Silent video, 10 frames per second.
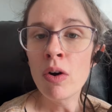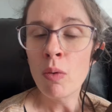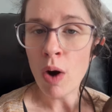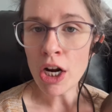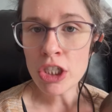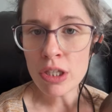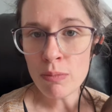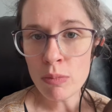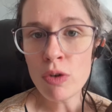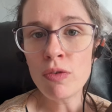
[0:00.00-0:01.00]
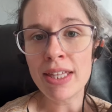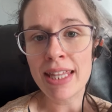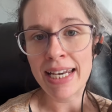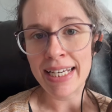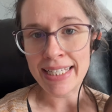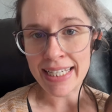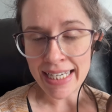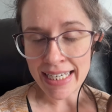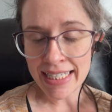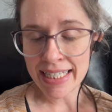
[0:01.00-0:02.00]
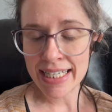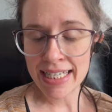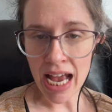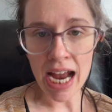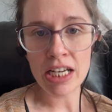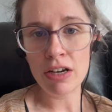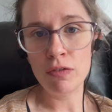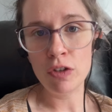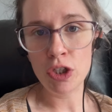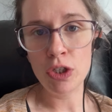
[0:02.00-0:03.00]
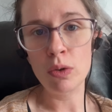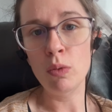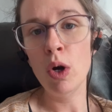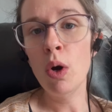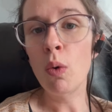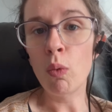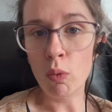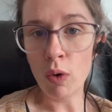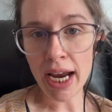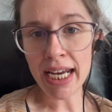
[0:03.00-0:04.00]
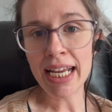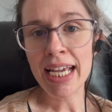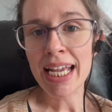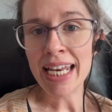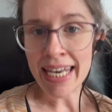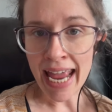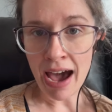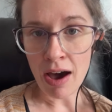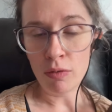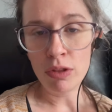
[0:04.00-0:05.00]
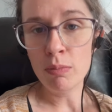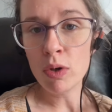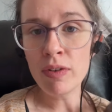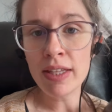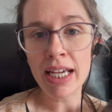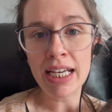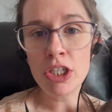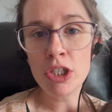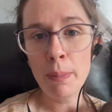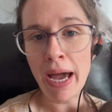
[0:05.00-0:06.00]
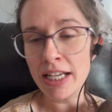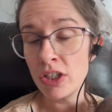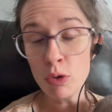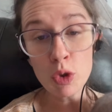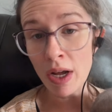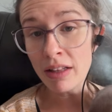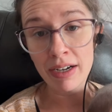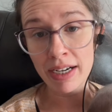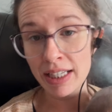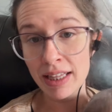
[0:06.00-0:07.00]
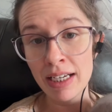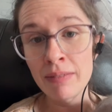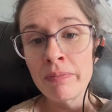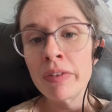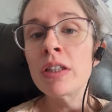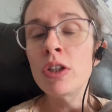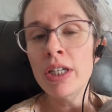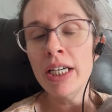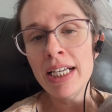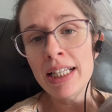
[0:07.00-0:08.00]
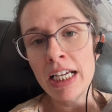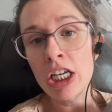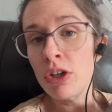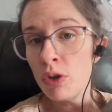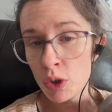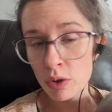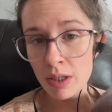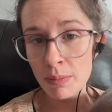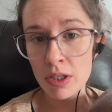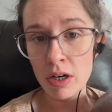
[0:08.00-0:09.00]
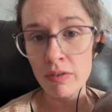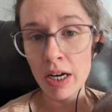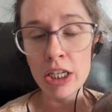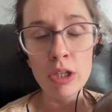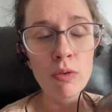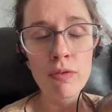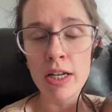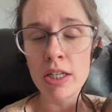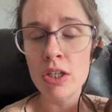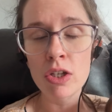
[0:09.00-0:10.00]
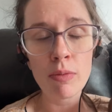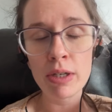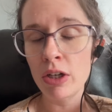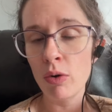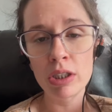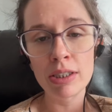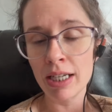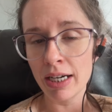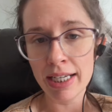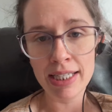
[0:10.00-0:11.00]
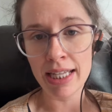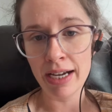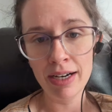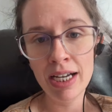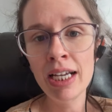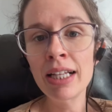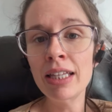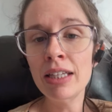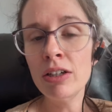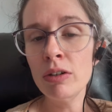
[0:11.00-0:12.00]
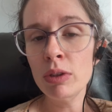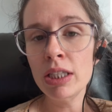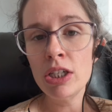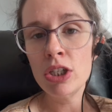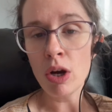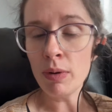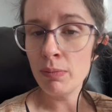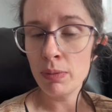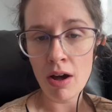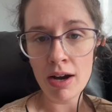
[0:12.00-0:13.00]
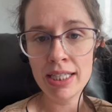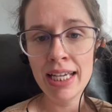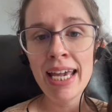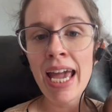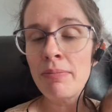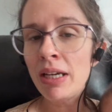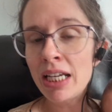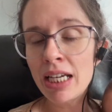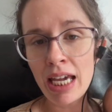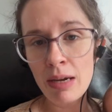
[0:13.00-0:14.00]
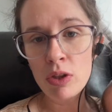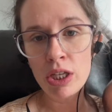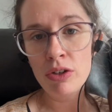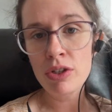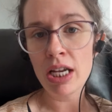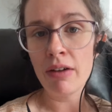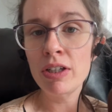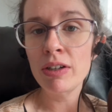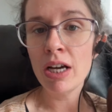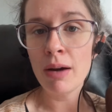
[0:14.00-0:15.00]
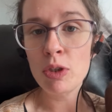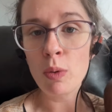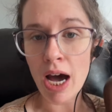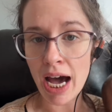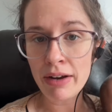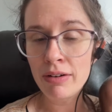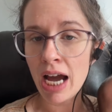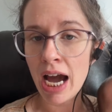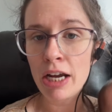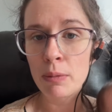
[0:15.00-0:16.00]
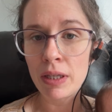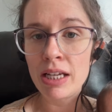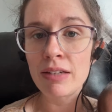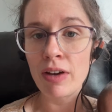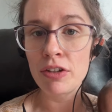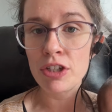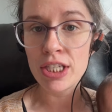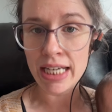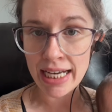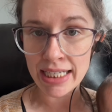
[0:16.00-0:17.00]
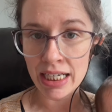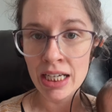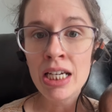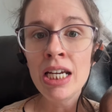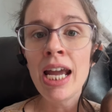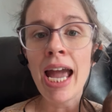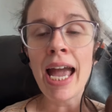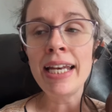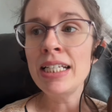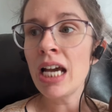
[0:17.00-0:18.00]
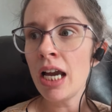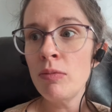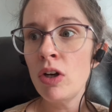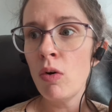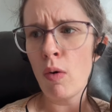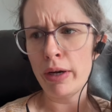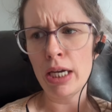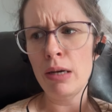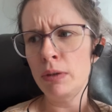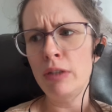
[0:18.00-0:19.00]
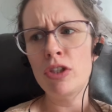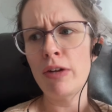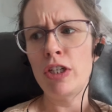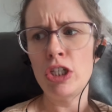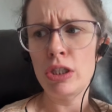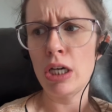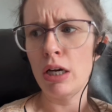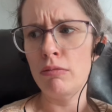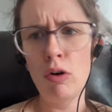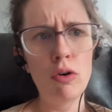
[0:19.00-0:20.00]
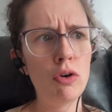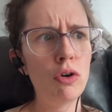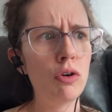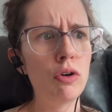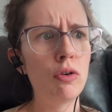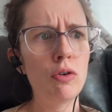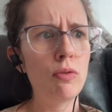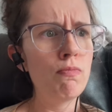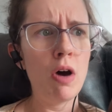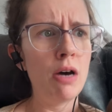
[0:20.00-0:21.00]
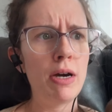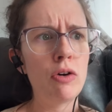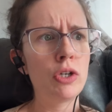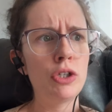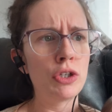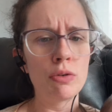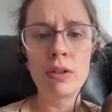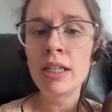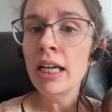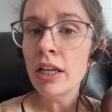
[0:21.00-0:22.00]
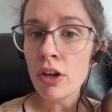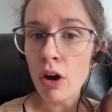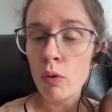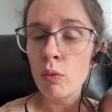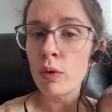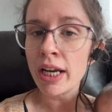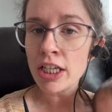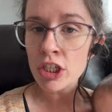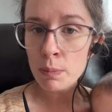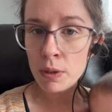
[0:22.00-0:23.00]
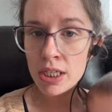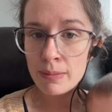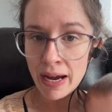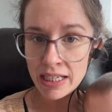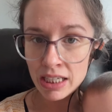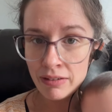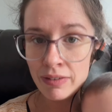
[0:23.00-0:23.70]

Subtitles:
watch the movie that is inside of you right now. The movie that is your past. Don't dwell on anything. Look at it like a neutral observer, and you will find so many gold nuggets there that are going to release so many blocks and make it a game within yourself to come to a higher and higher place of understanding. Anytime you go, oh, I can't believe Stephanie did that. Oh, Mom, how could you? No, raise your perspective.